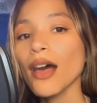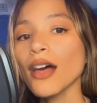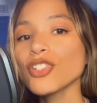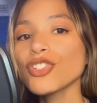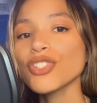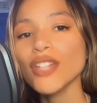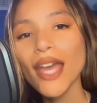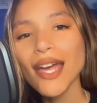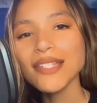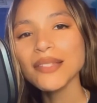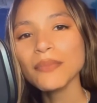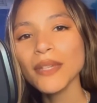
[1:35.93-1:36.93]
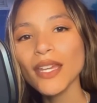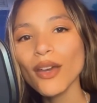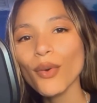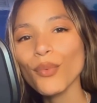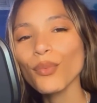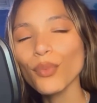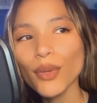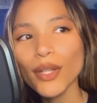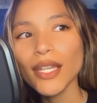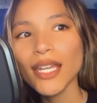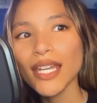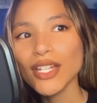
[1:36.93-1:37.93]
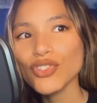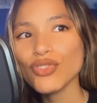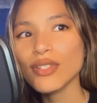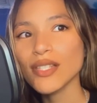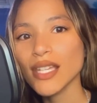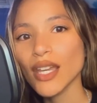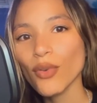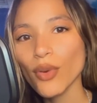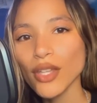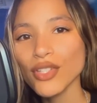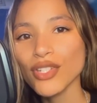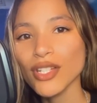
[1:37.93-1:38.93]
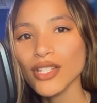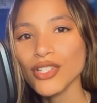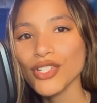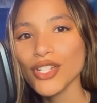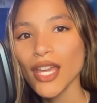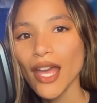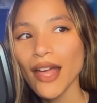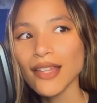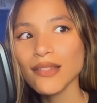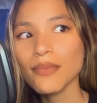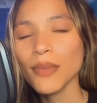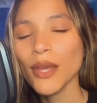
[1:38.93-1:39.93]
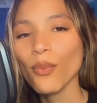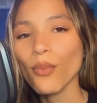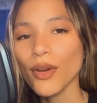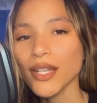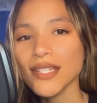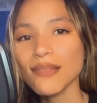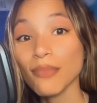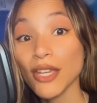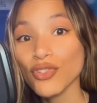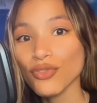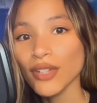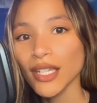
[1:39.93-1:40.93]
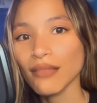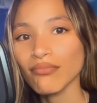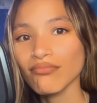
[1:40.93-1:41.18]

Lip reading: She asked me a really interesting question. She asked me, what is my dream?